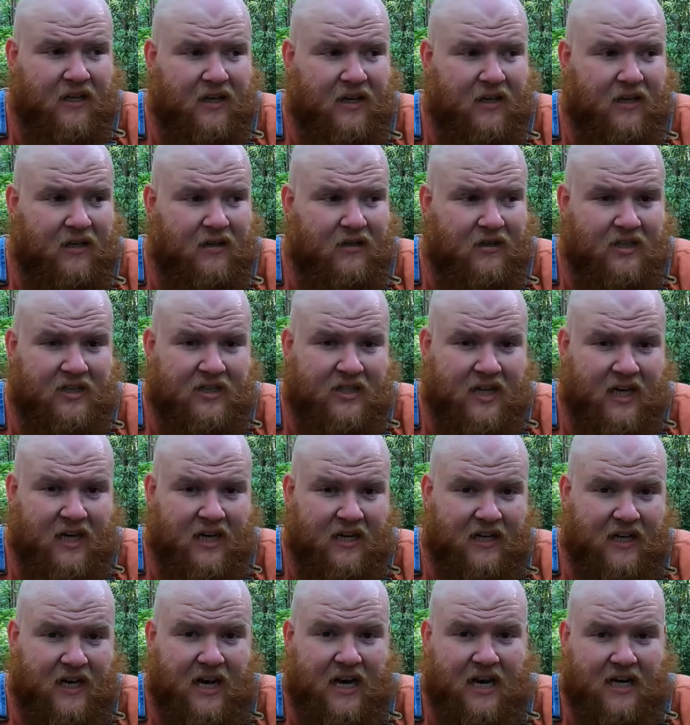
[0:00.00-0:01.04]
uh, this
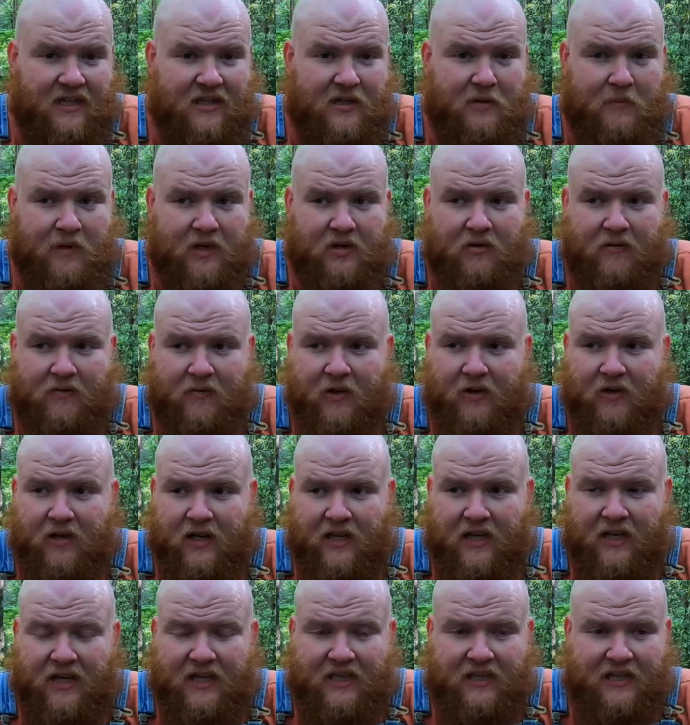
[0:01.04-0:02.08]
guy got the Medal of Honor.
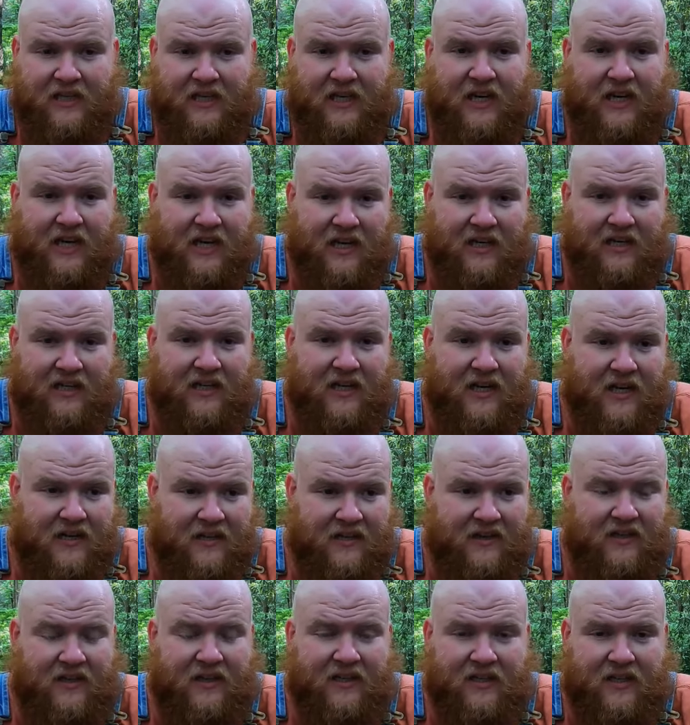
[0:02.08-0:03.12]
He didn't get
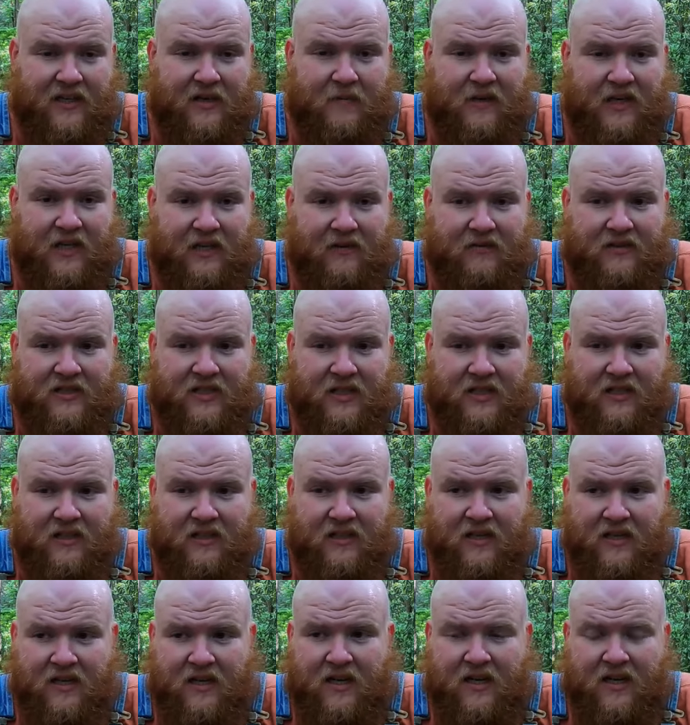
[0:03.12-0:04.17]
nothing. I mean, he was
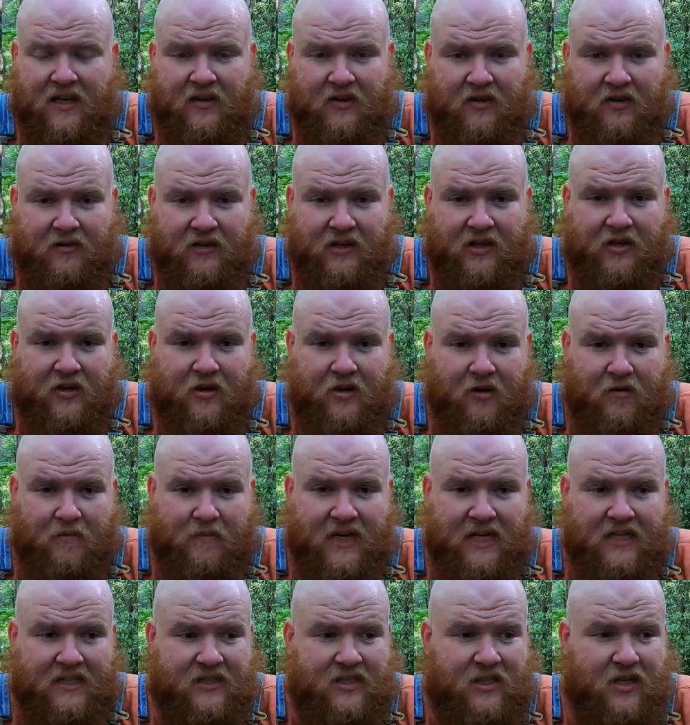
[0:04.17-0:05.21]
in, they're in the
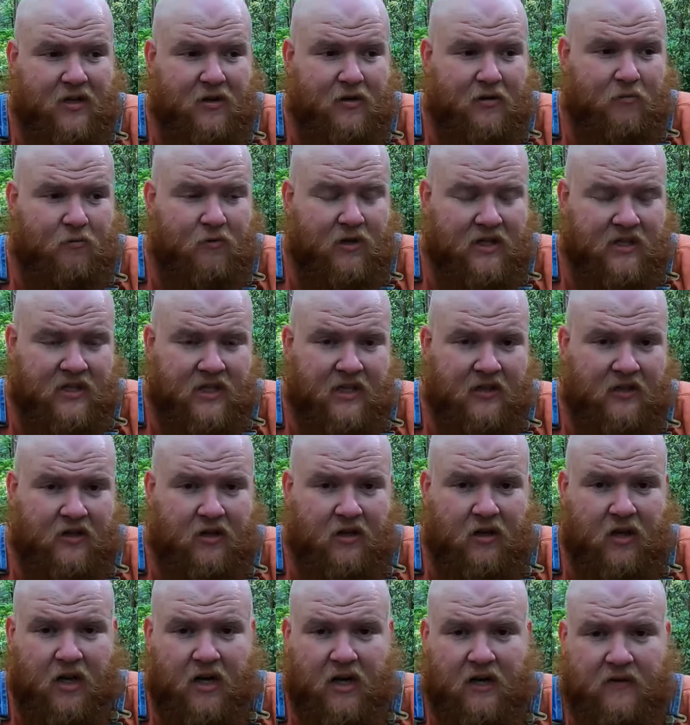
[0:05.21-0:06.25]
combat zone, risking
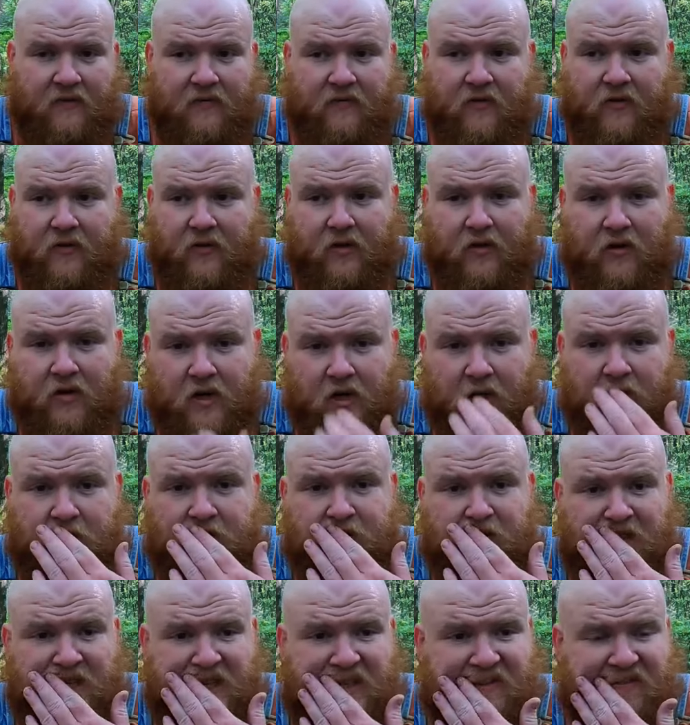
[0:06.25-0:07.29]
their life for their
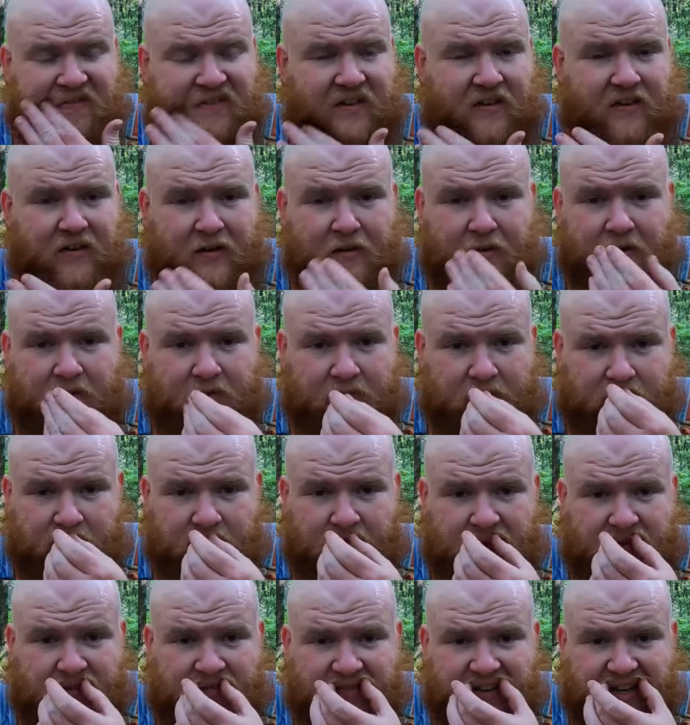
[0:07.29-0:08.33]
country and for their
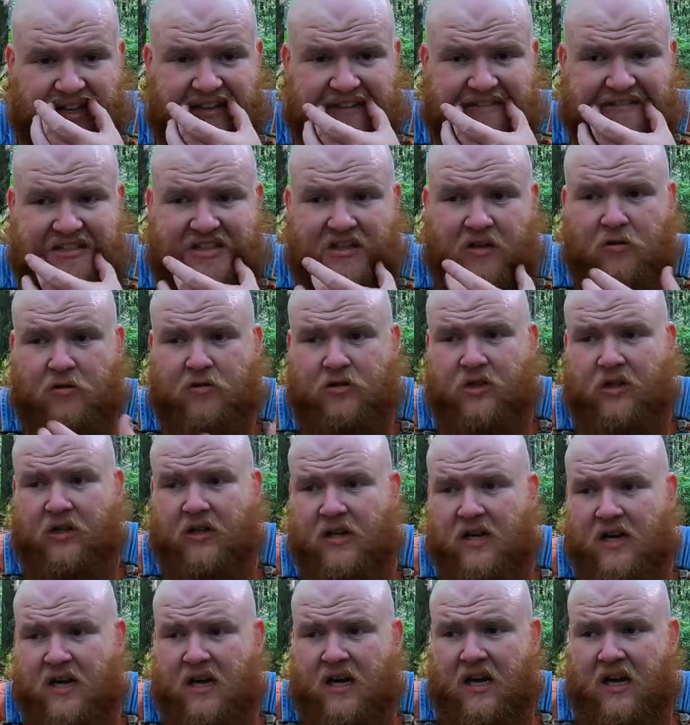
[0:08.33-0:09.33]
for their fellow soldier.